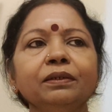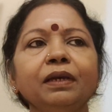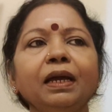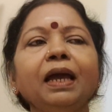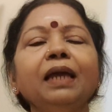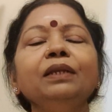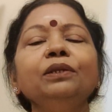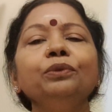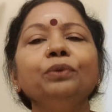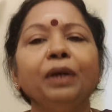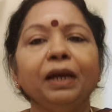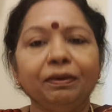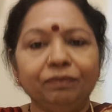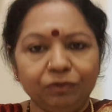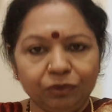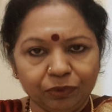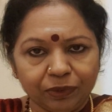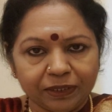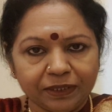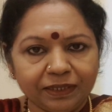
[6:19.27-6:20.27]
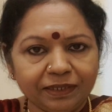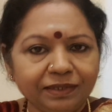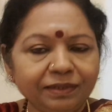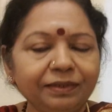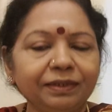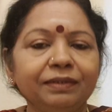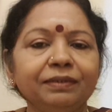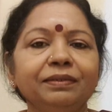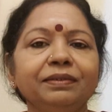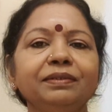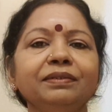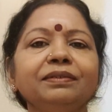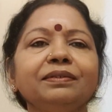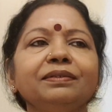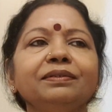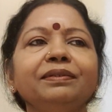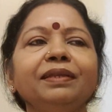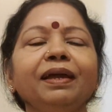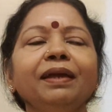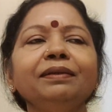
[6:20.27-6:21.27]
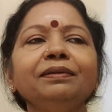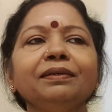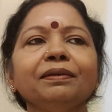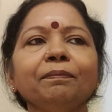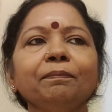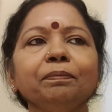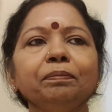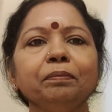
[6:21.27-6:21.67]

and you have to understand this, that